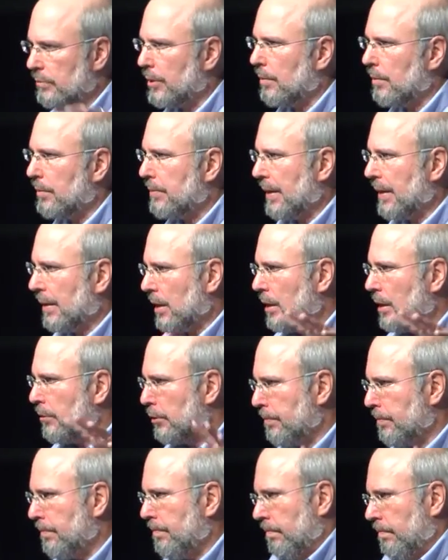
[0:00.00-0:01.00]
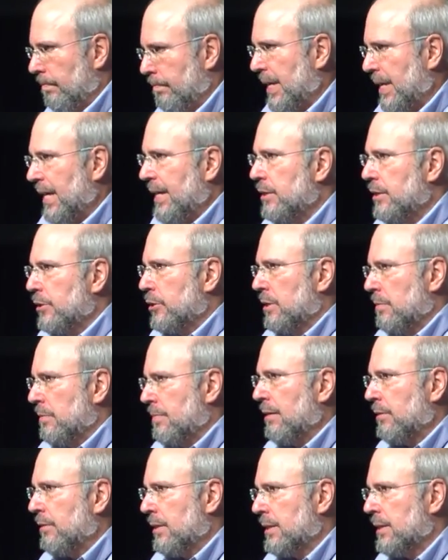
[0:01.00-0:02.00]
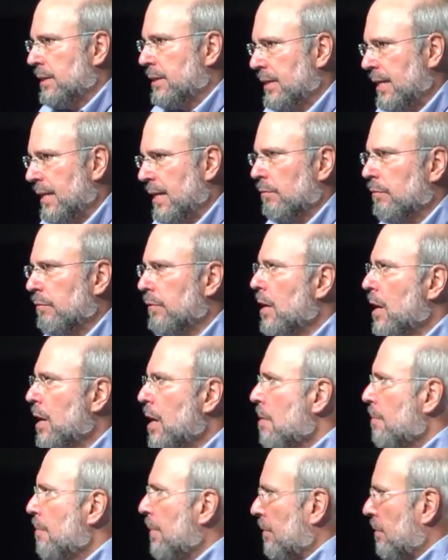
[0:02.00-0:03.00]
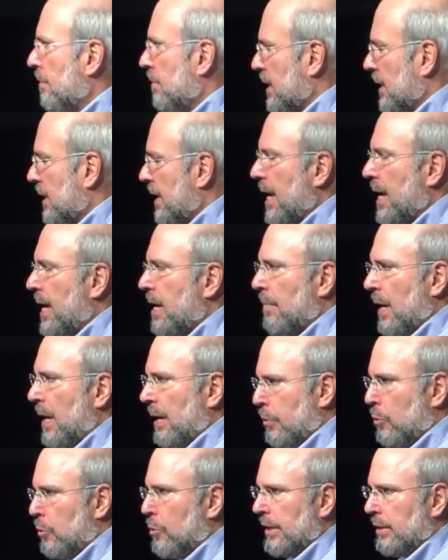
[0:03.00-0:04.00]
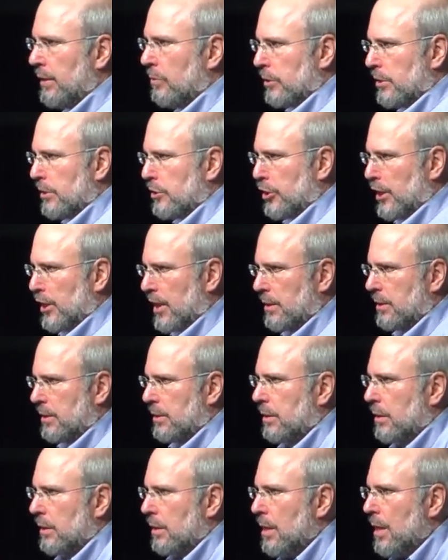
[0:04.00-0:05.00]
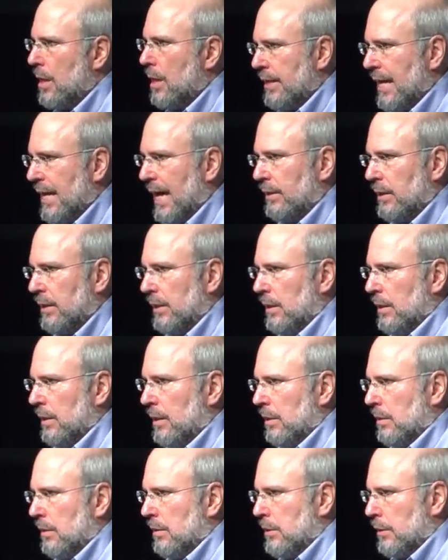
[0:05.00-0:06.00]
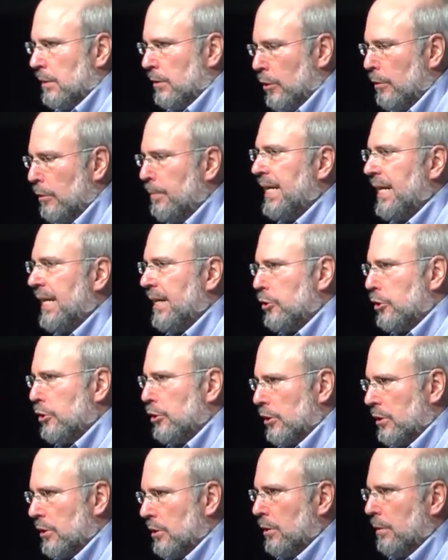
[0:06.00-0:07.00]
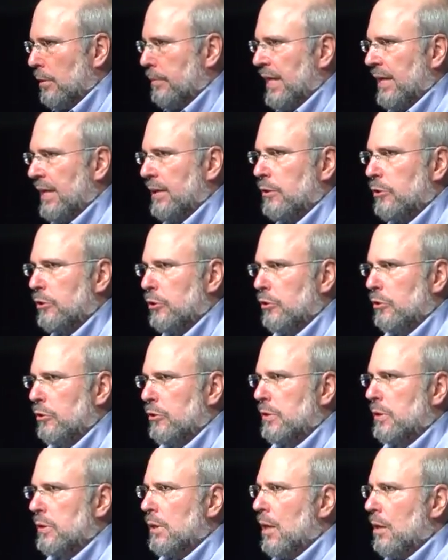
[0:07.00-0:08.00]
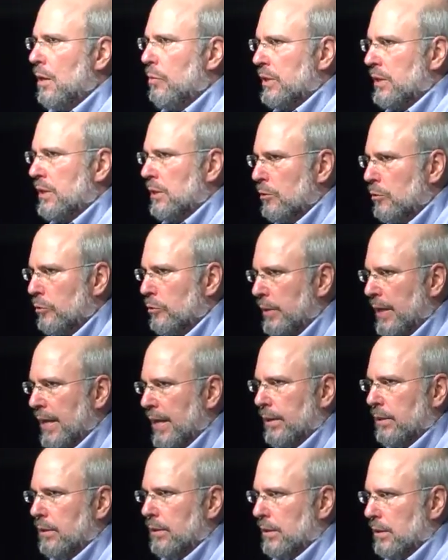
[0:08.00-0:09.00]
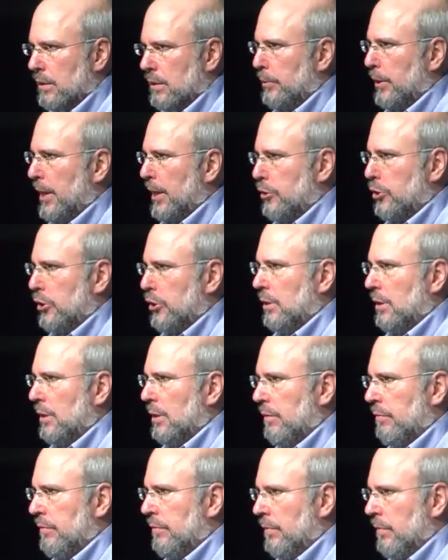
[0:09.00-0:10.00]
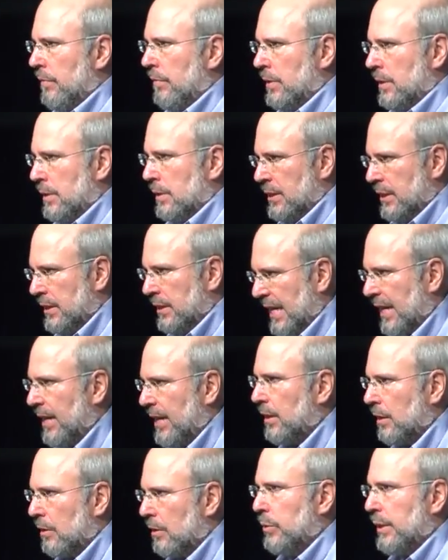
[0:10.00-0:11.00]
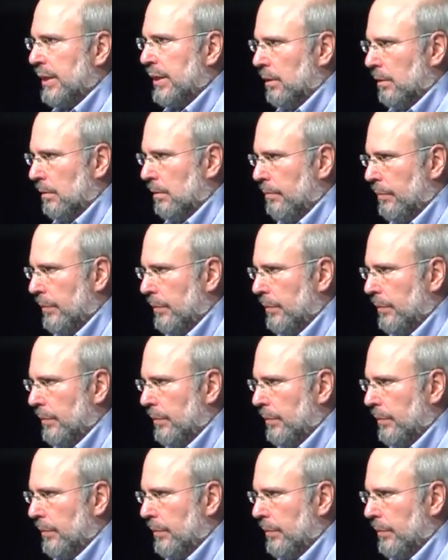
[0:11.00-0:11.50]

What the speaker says: probably about 100 pages about this itself. But today my point was just that the determination to exterminate the Jews was a direct expression of the satanic will.